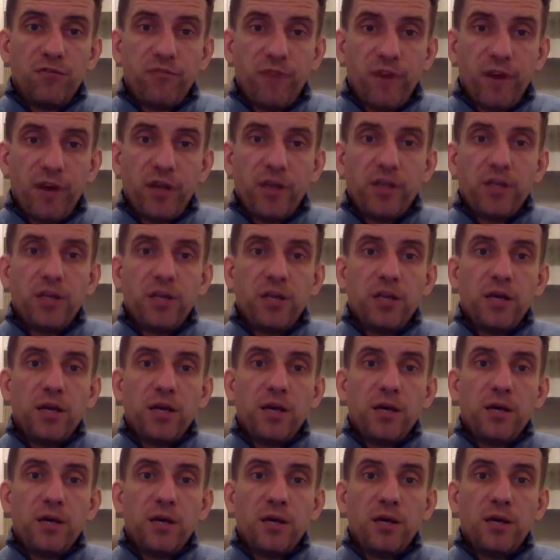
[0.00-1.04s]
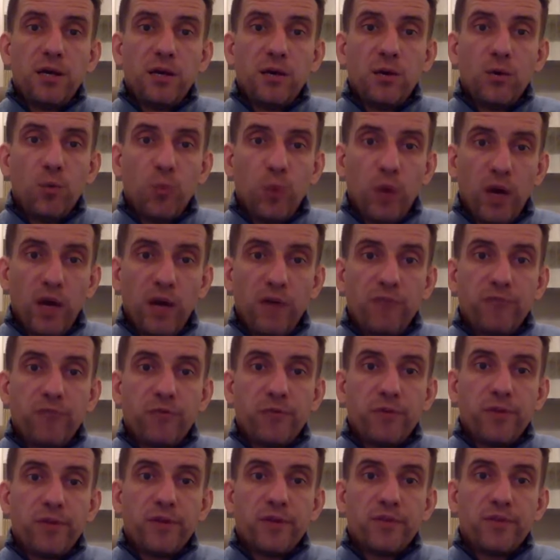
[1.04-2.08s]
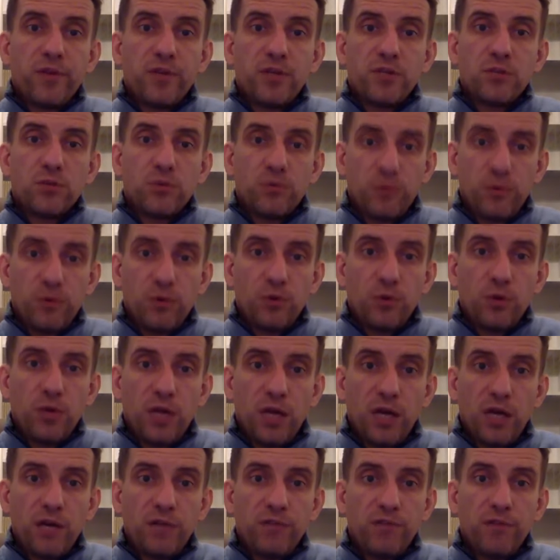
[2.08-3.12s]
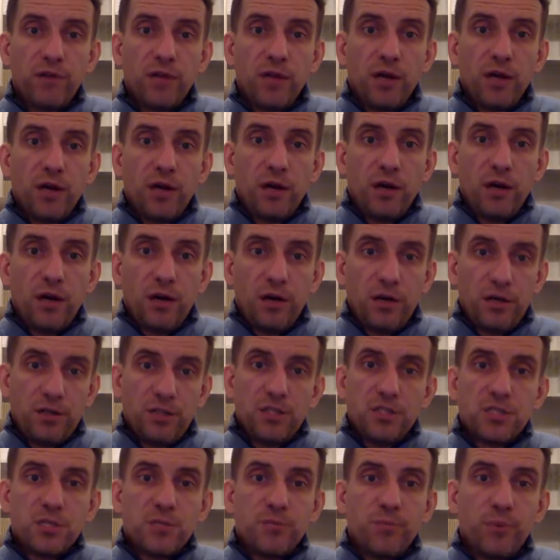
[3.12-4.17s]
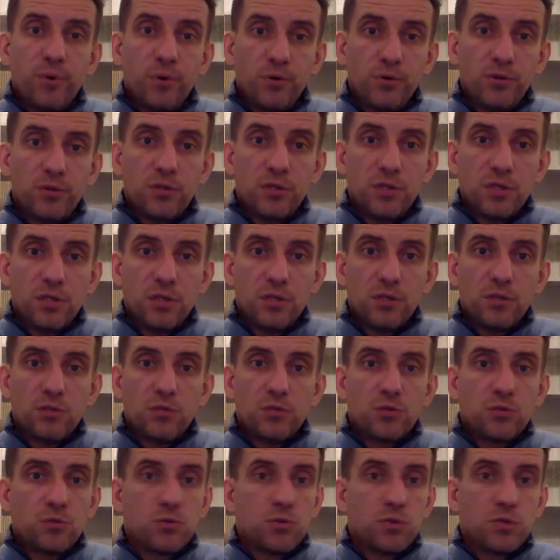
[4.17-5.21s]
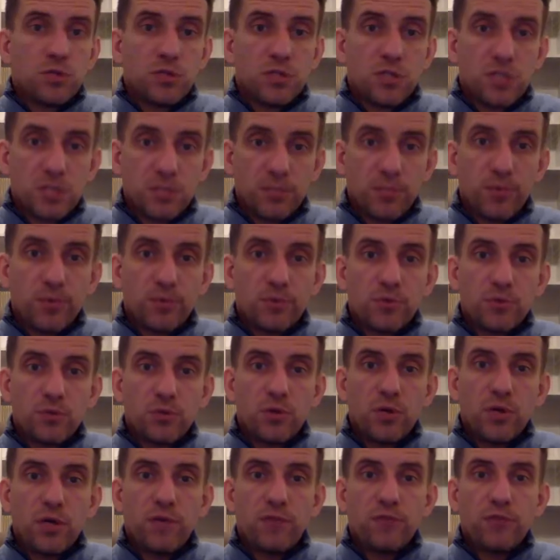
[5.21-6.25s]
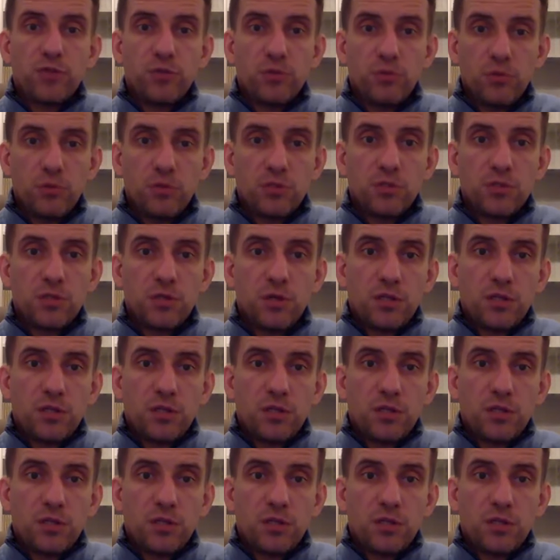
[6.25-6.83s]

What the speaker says: finding a wife for the rest of your life, it is important to have choice.